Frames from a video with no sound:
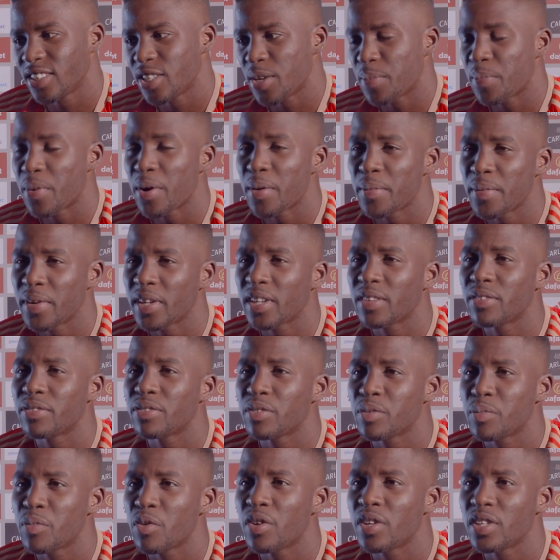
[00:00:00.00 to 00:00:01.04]
The Premier League
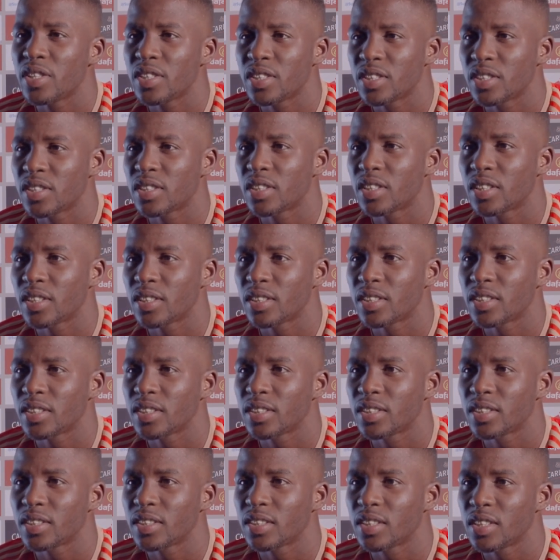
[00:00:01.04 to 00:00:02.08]
football is
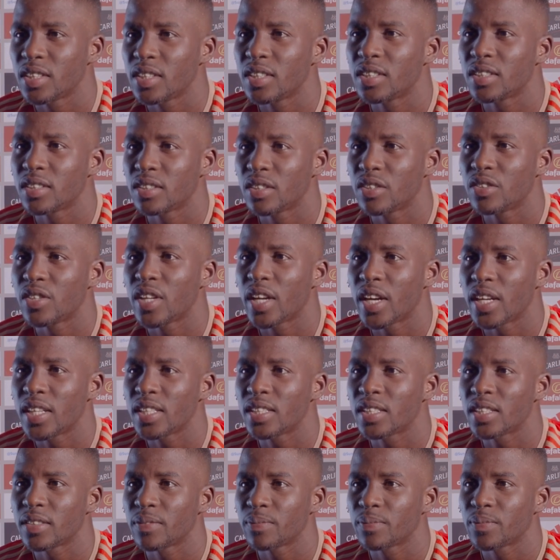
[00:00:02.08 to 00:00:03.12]
so
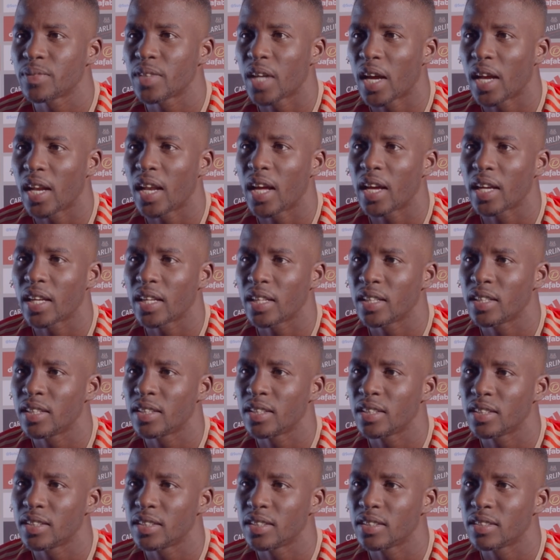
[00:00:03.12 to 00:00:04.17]
nice. I like it. It
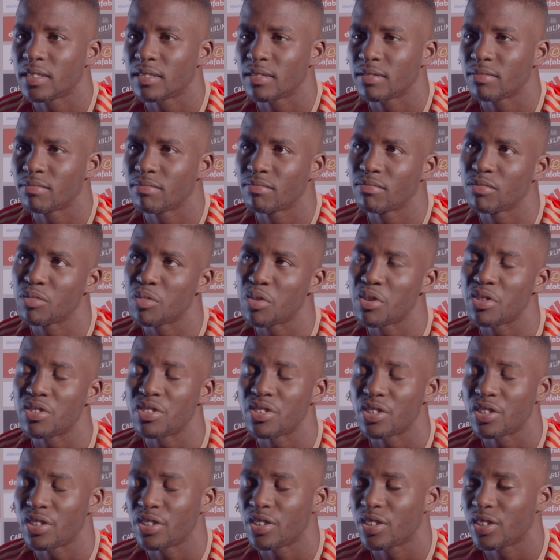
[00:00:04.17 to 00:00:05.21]

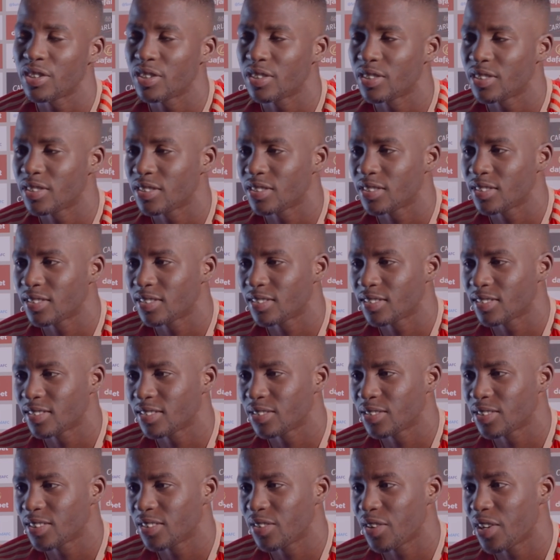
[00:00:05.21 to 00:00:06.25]
was
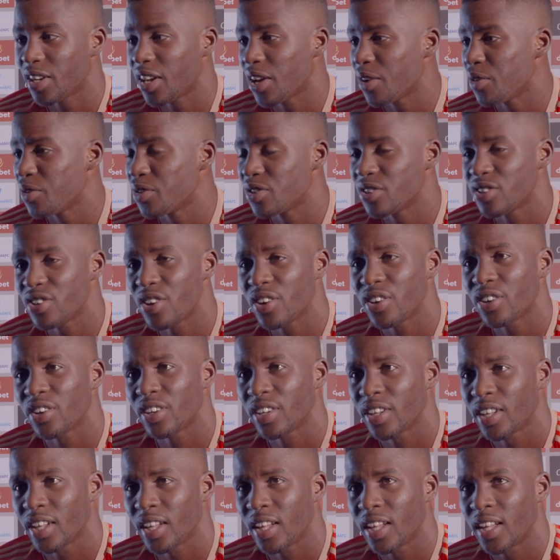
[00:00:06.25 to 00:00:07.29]
when I was young,
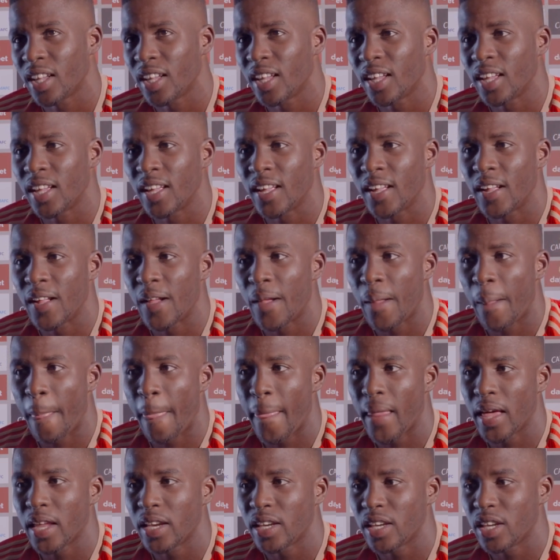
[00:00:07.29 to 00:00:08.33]

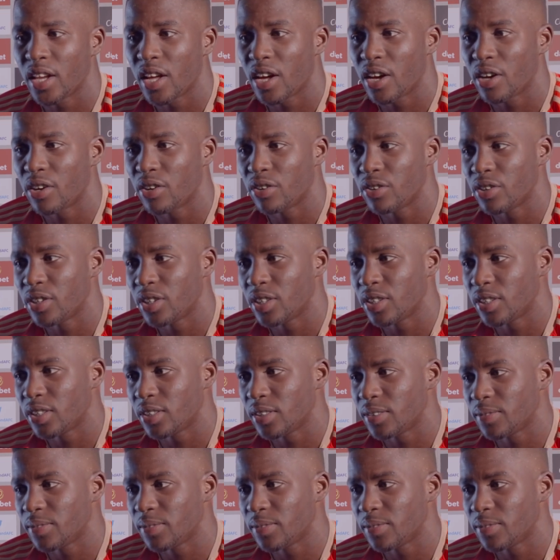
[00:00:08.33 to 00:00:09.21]
and now